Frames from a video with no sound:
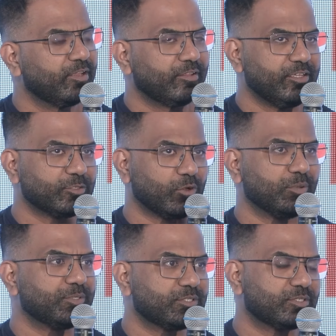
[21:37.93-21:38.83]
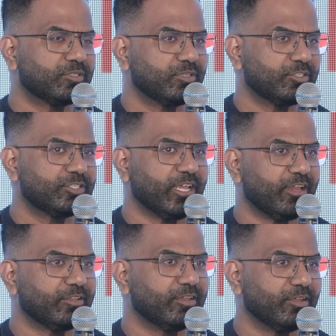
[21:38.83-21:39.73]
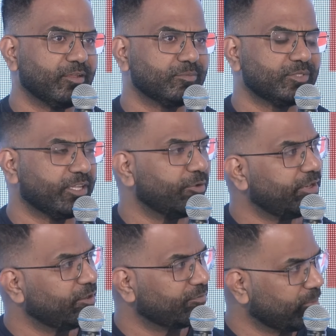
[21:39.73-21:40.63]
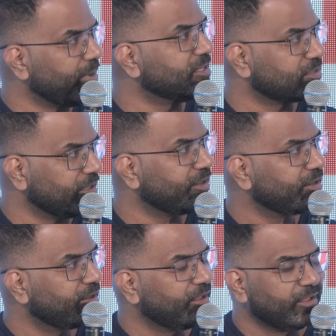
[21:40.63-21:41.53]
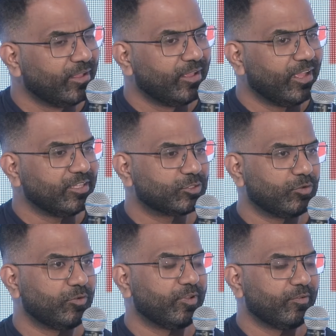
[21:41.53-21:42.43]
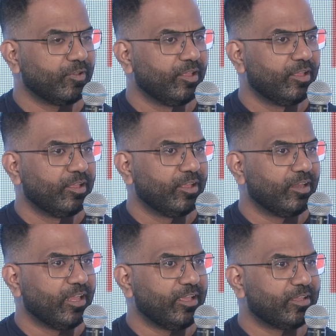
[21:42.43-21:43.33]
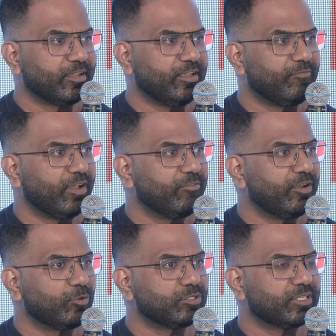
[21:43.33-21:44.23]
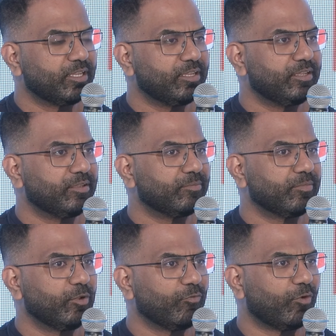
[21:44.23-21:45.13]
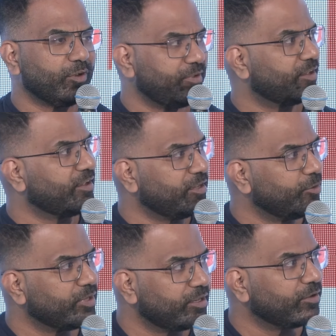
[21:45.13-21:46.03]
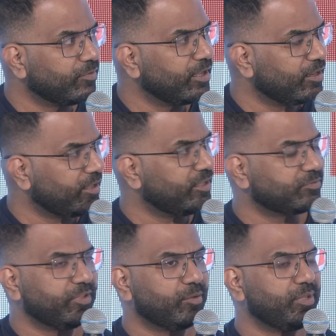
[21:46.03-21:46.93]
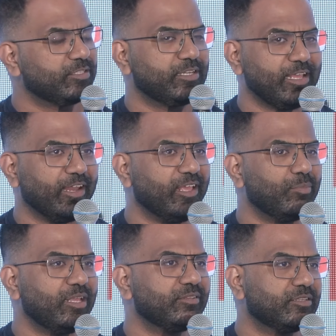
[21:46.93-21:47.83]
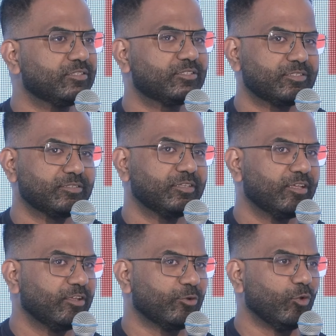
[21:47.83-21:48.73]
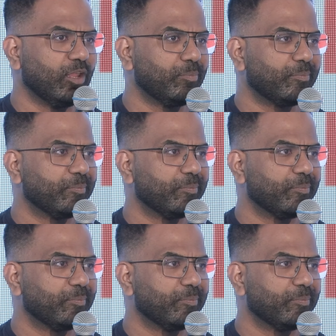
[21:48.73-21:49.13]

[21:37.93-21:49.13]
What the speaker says: these rollups share the security of the base layer. And so, like if I were to say, what we are really doing at Avail is we are basically enabling this rollup